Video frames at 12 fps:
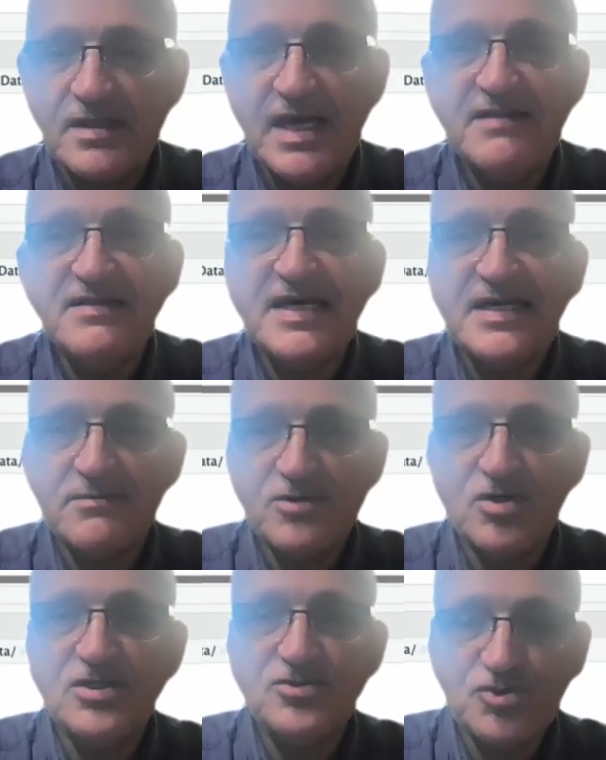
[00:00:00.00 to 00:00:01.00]
And then I'm
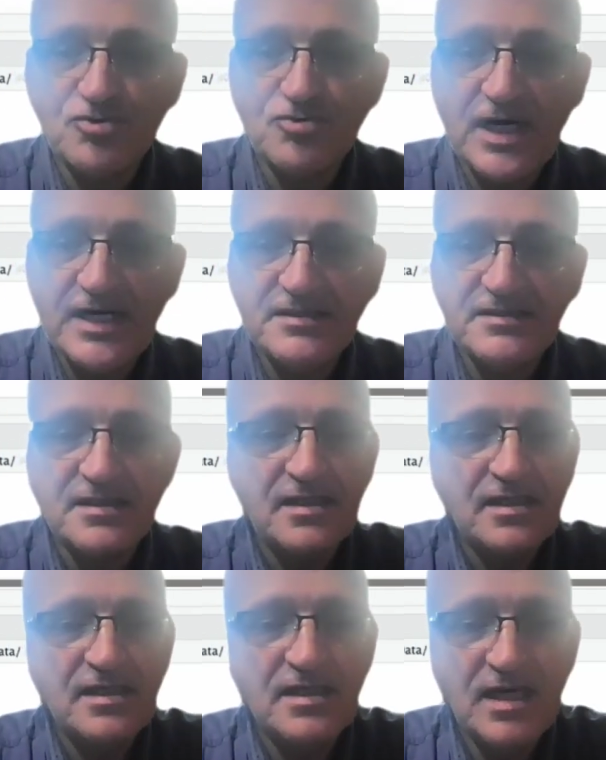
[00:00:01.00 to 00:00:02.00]
going to write
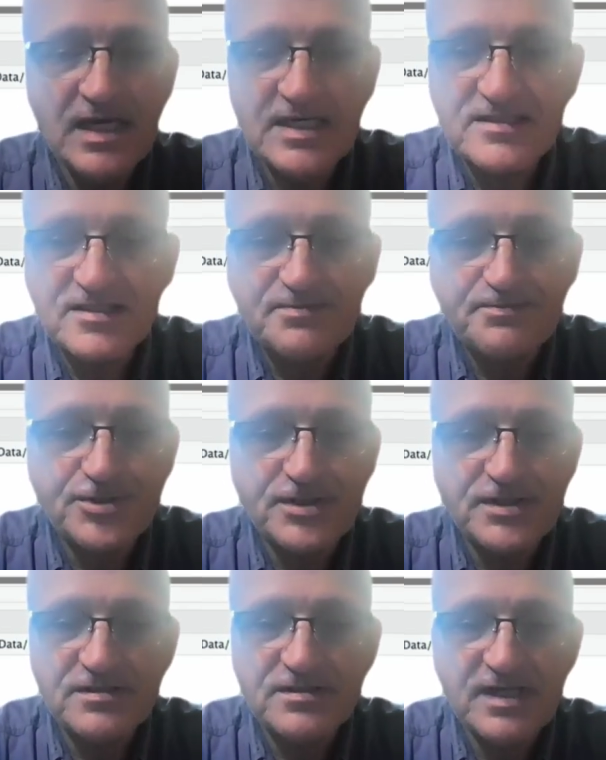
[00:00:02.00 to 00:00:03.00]

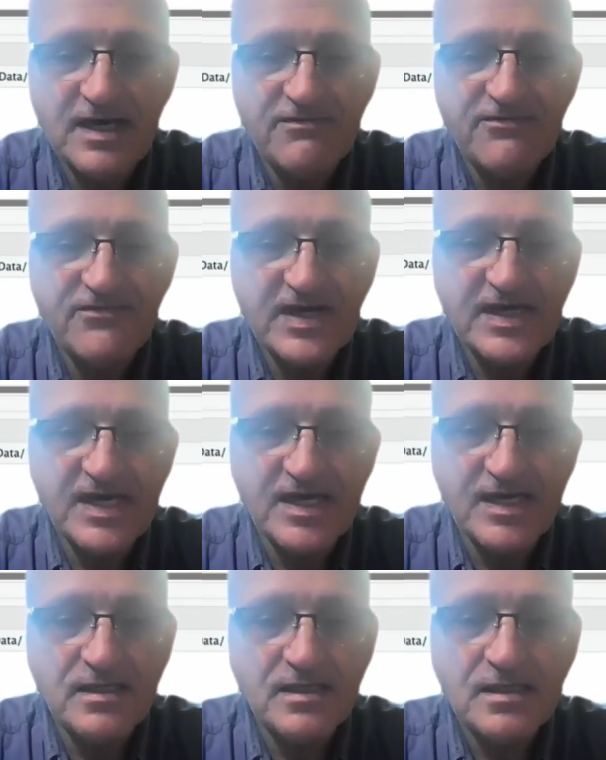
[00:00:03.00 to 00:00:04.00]
sprintf
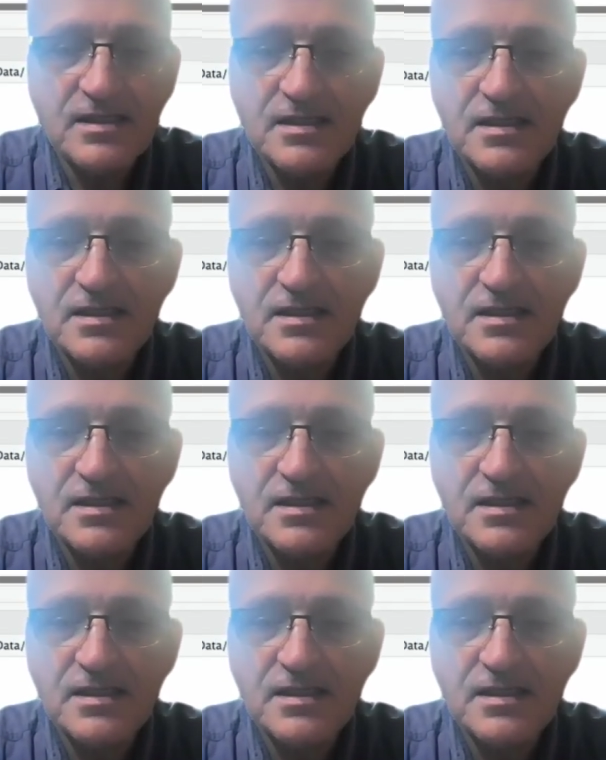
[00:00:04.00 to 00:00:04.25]
again,